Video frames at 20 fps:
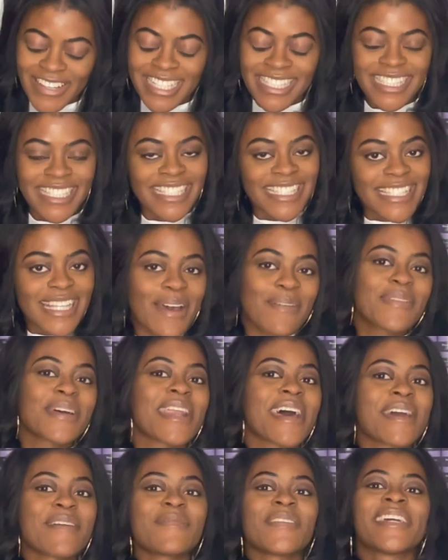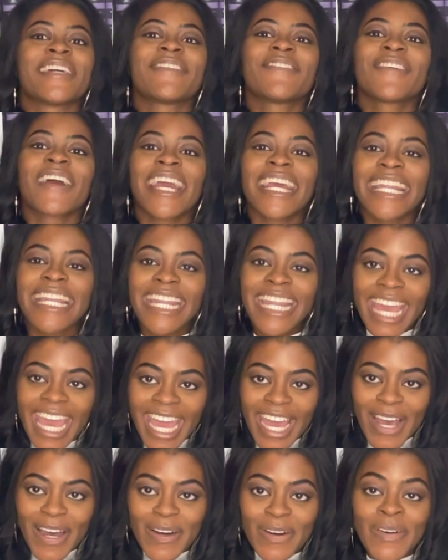is the step that I am in right
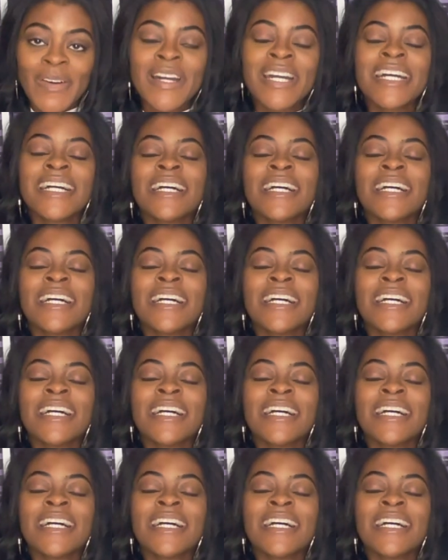now,